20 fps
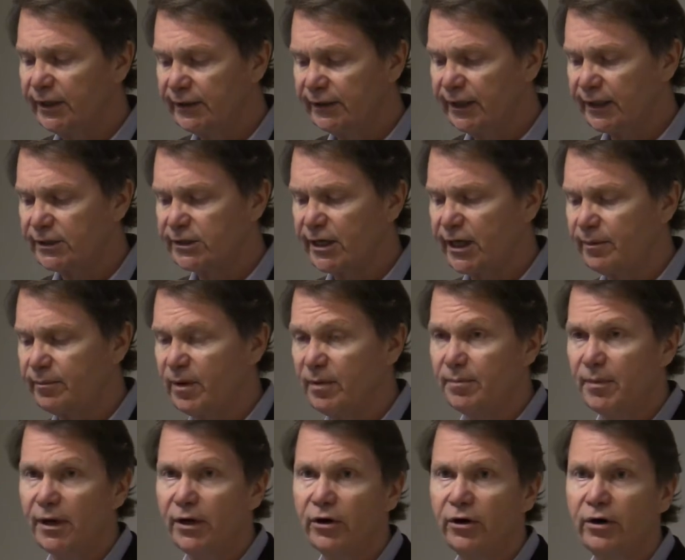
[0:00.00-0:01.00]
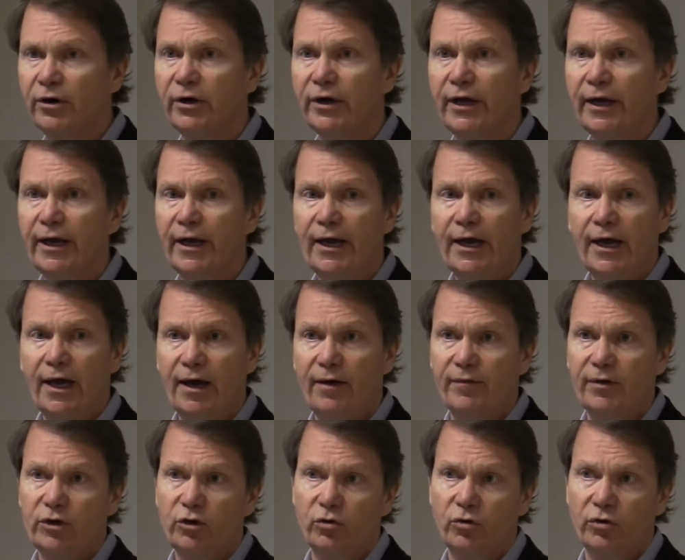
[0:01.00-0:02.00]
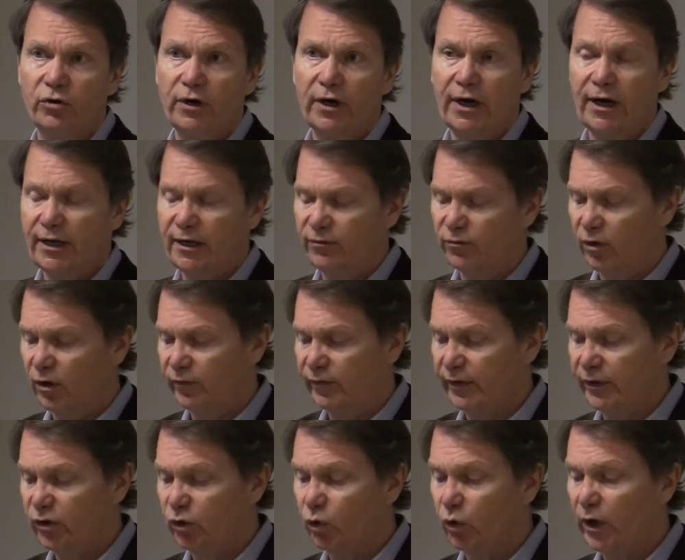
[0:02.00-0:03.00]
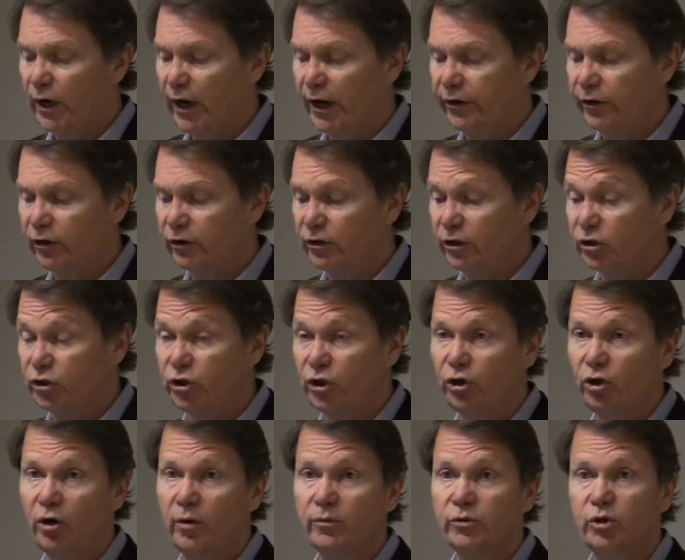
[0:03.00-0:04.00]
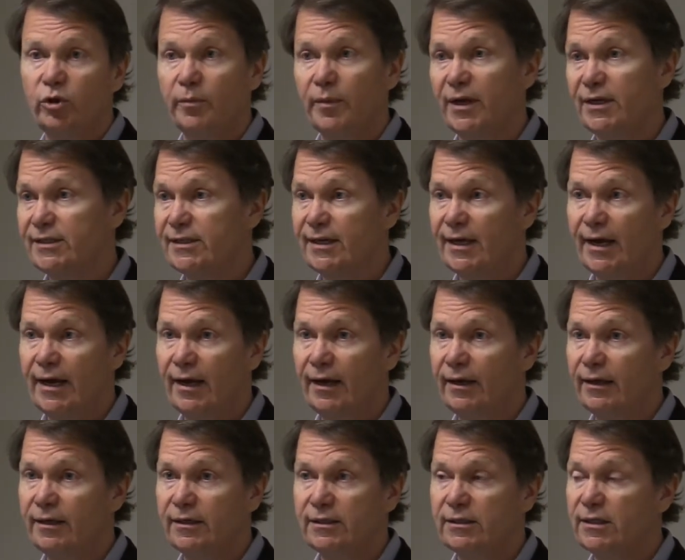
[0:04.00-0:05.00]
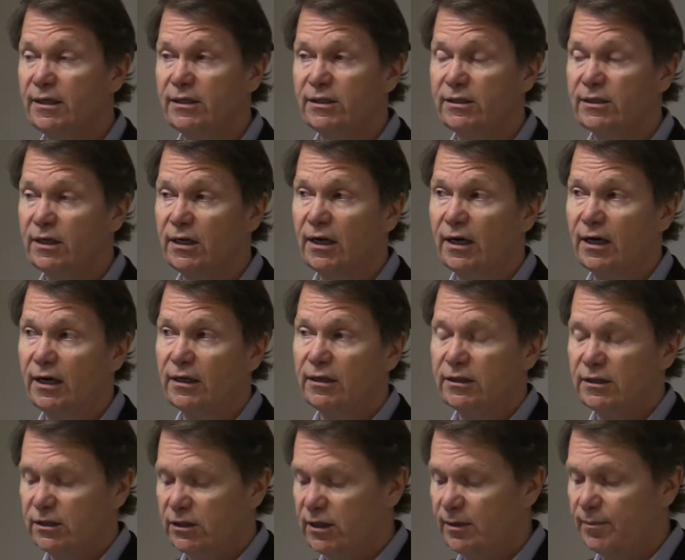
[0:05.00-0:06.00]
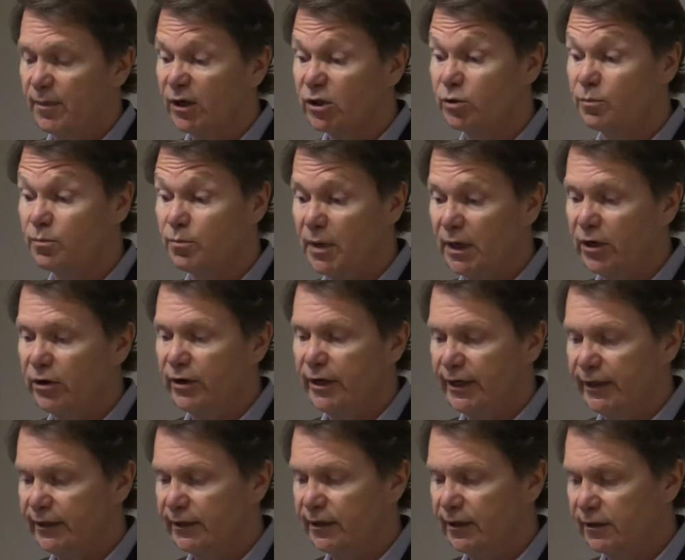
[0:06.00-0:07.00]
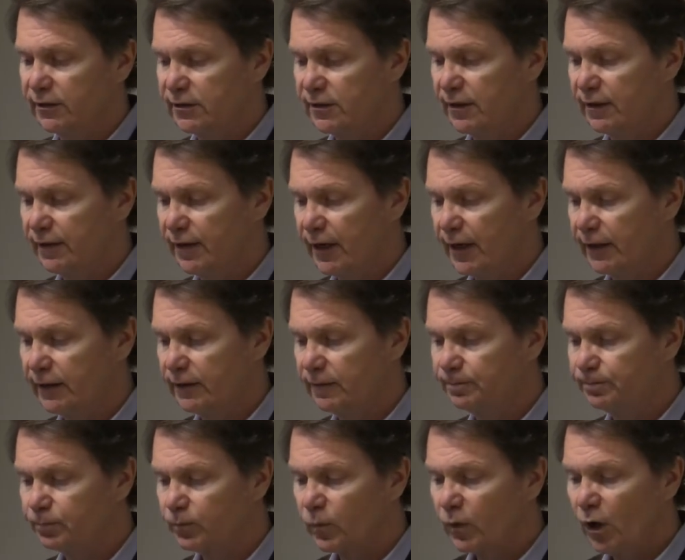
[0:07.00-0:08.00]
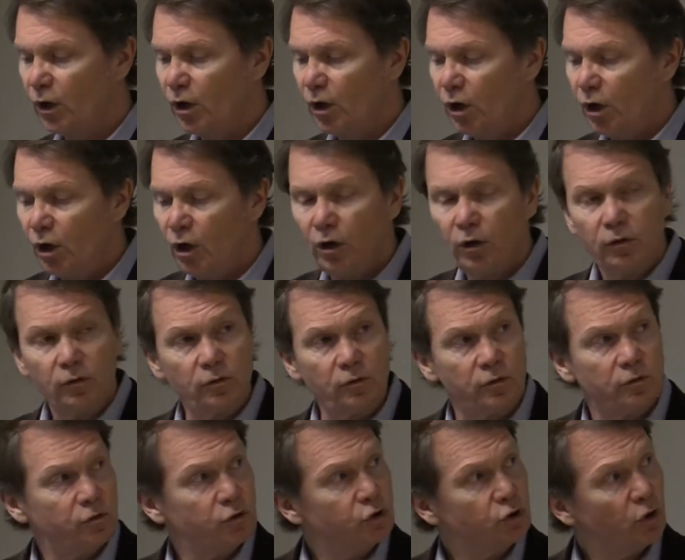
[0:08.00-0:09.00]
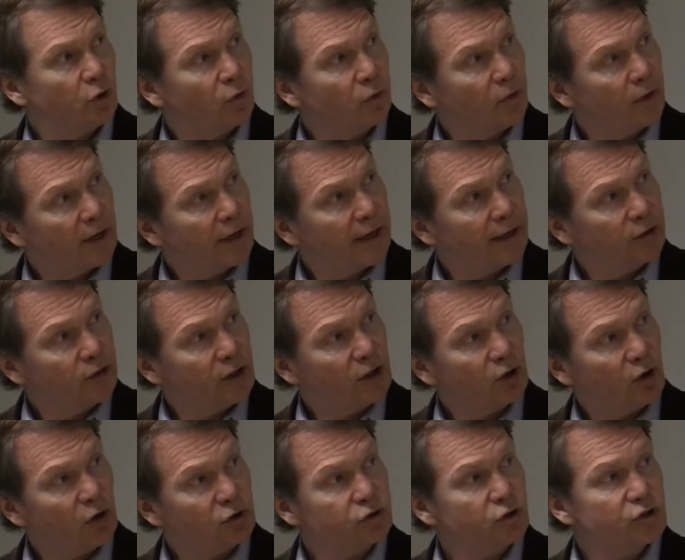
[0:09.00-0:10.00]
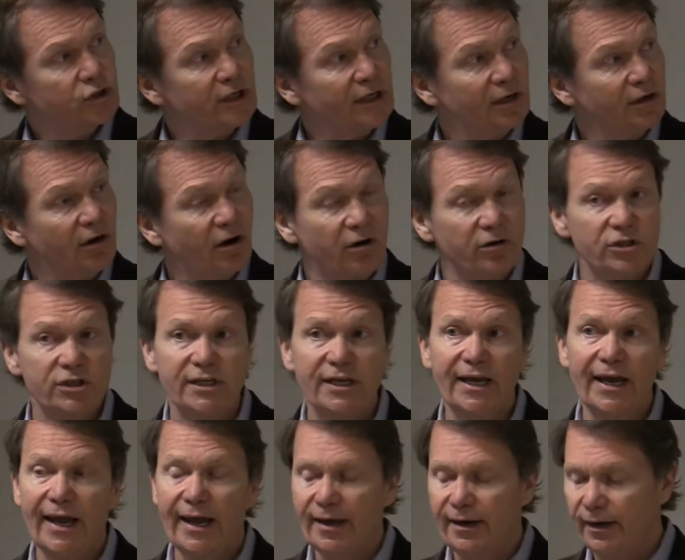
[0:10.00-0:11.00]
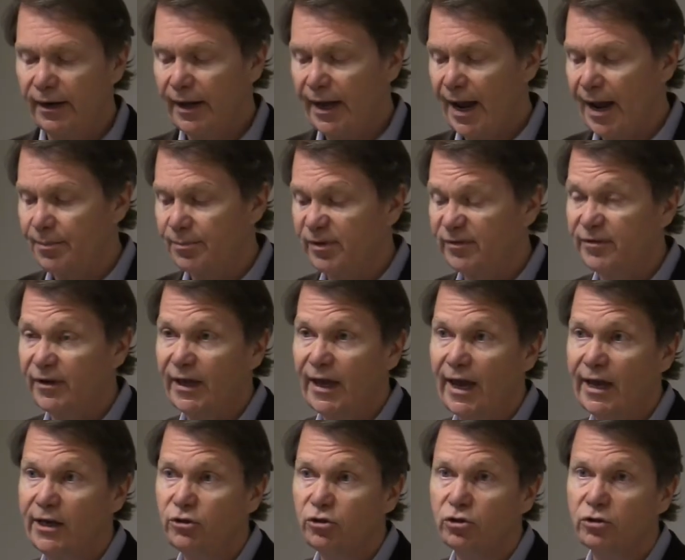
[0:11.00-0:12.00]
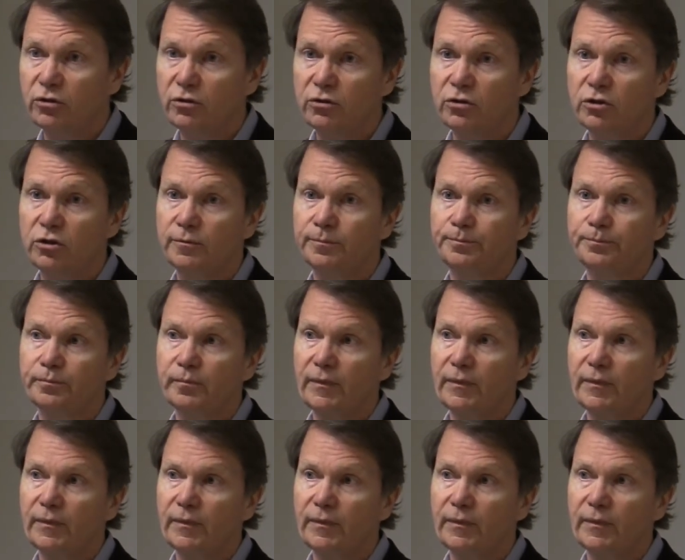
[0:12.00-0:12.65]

indels can be bigger. When you're evolving eukaryotic genomes, you may see much bigger indels than that. So you can also see large-scale amplifications